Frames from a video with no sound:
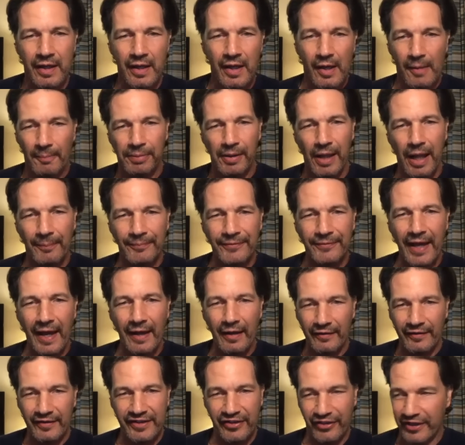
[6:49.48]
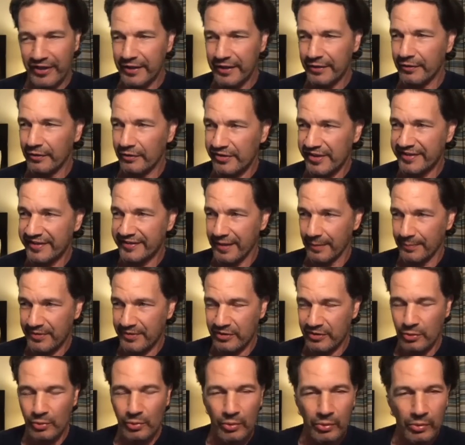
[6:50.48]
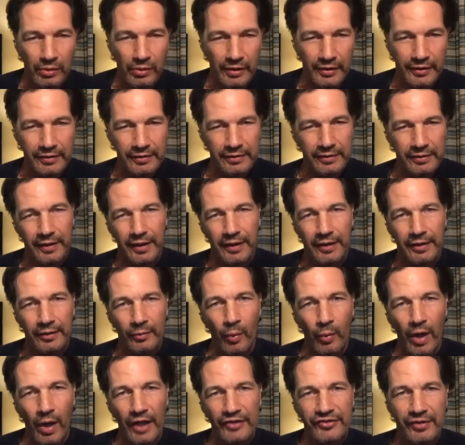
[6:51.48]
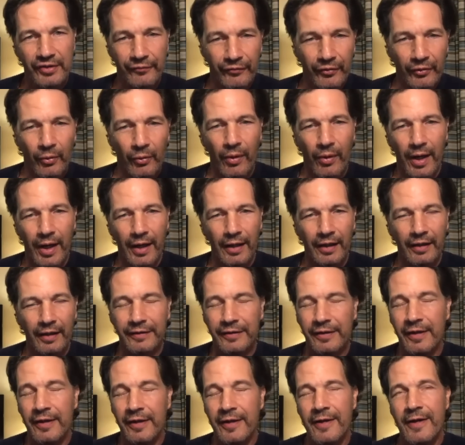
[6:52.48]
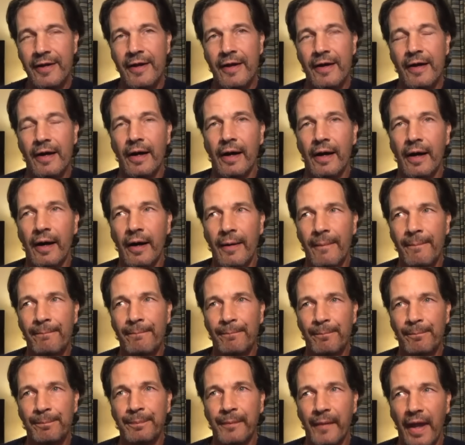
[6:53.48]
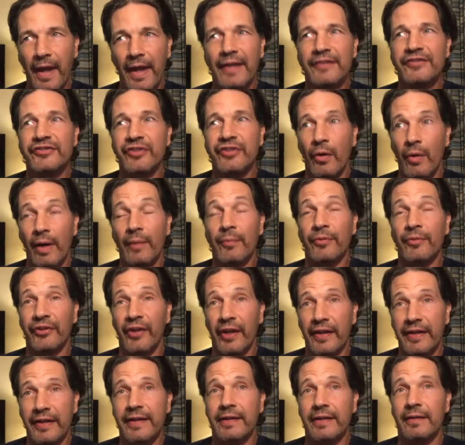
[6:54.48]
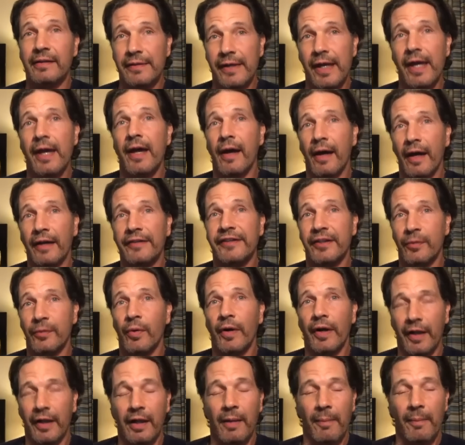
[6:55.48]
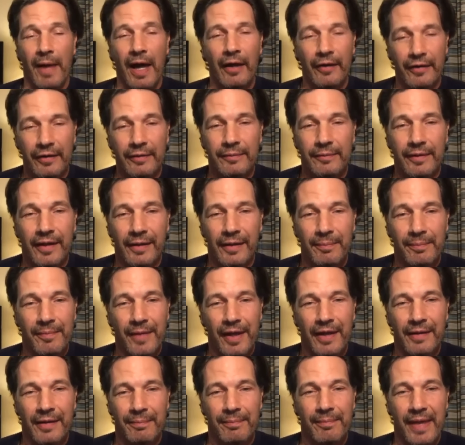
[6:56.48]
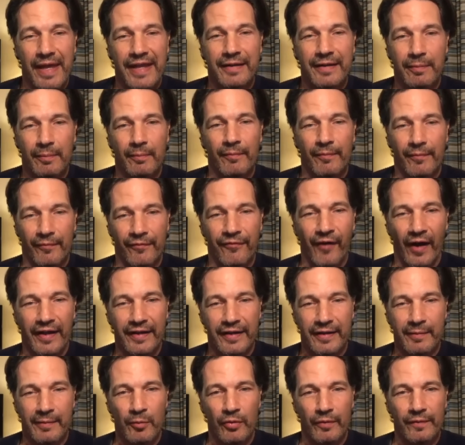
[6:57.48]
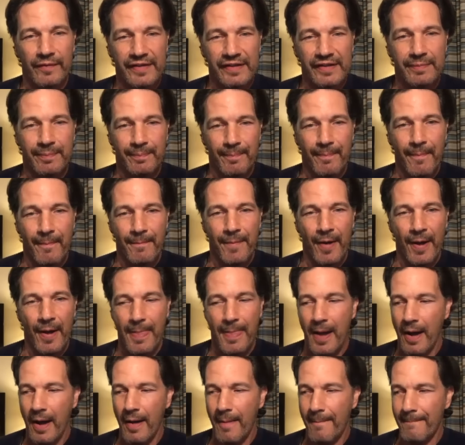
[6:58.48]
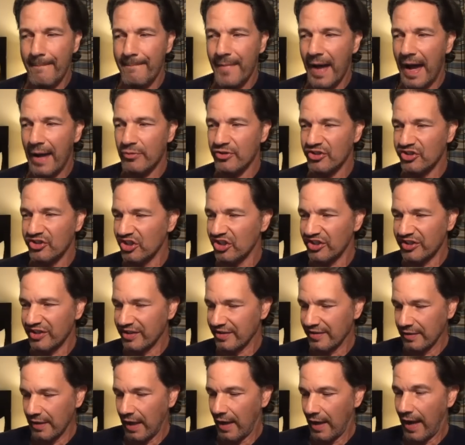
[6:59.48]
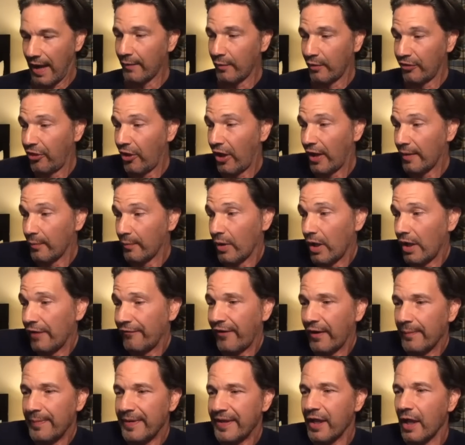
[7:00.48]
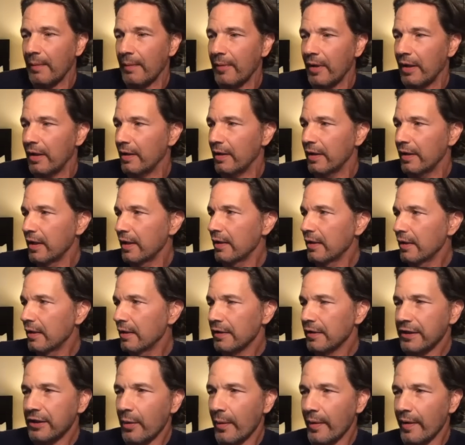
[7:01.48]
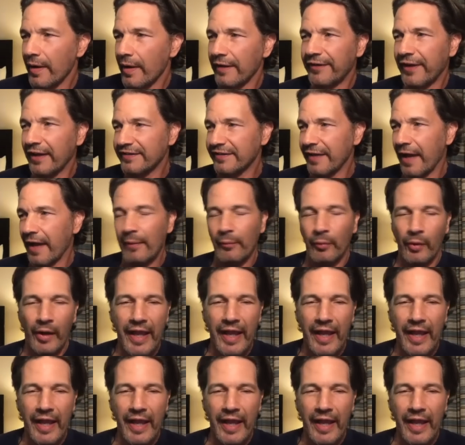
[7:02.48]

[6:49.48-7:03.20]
plop down in the theater and skip school and watch it for a while. And so I was like, yeah, I did want to come out and make fighting movies. But I was I thought, well, if I become at that time, Ray